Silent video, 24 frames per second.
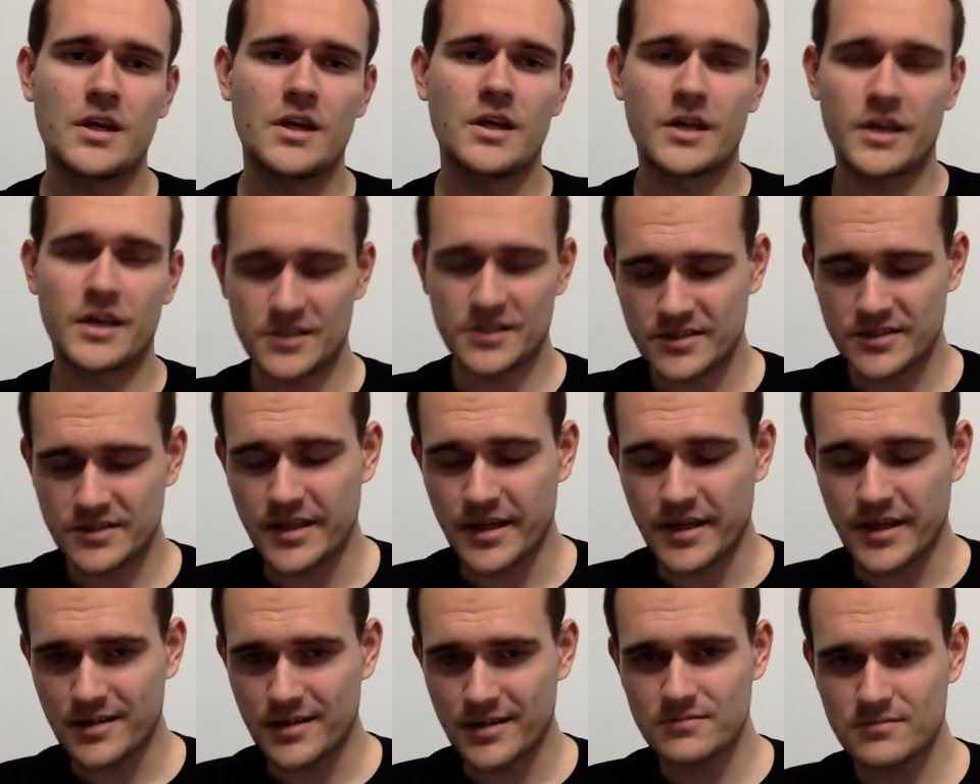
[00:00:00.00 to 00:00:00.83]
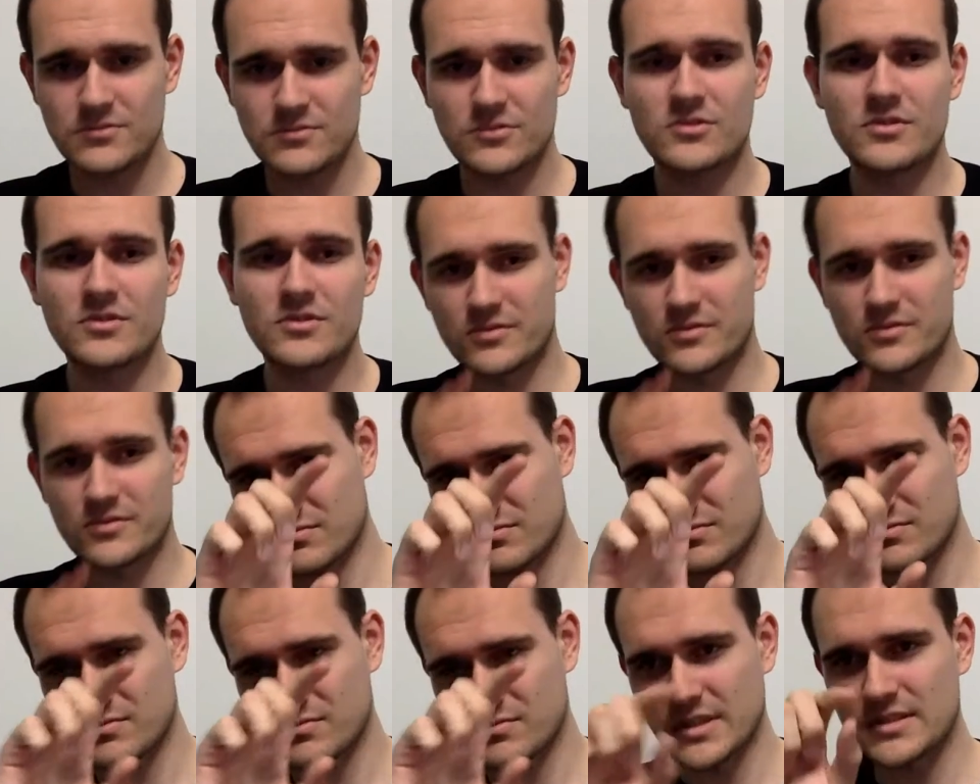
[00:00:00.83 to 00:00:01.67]
It's there. You
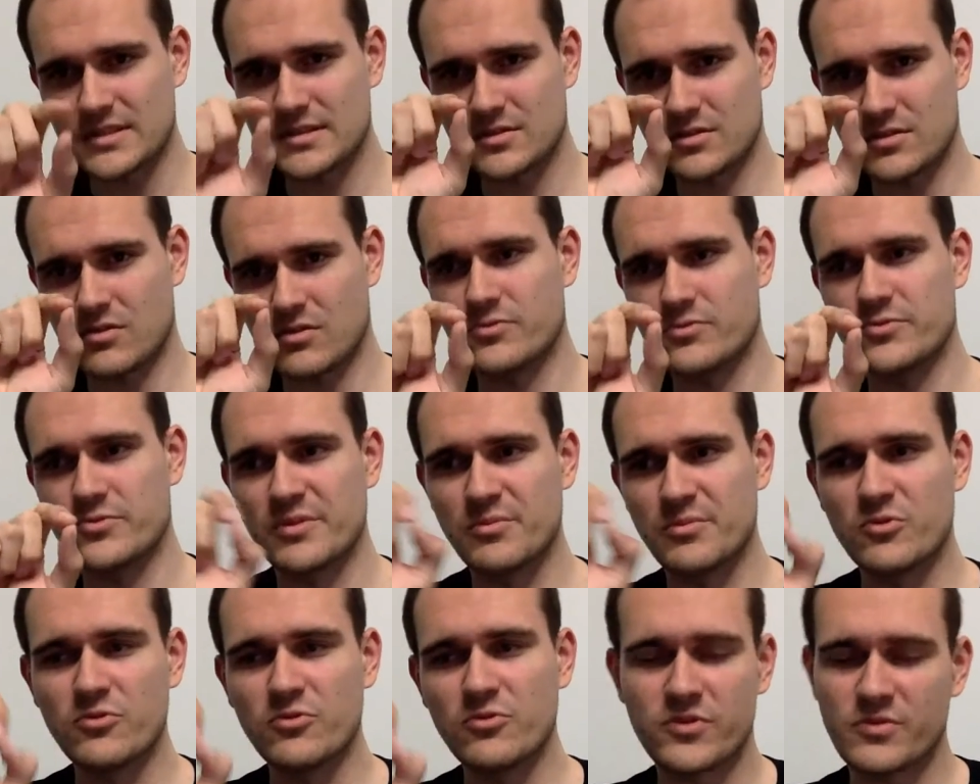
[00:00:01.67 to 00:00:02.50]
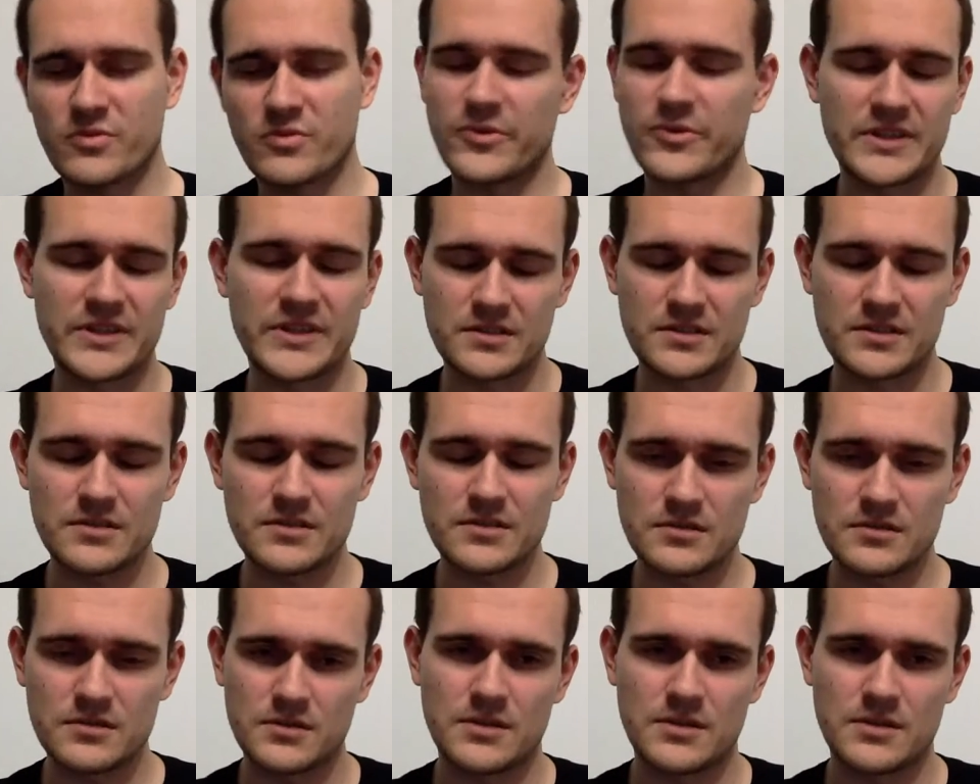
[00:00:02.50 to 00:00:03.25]
can. It's called remove from the recents.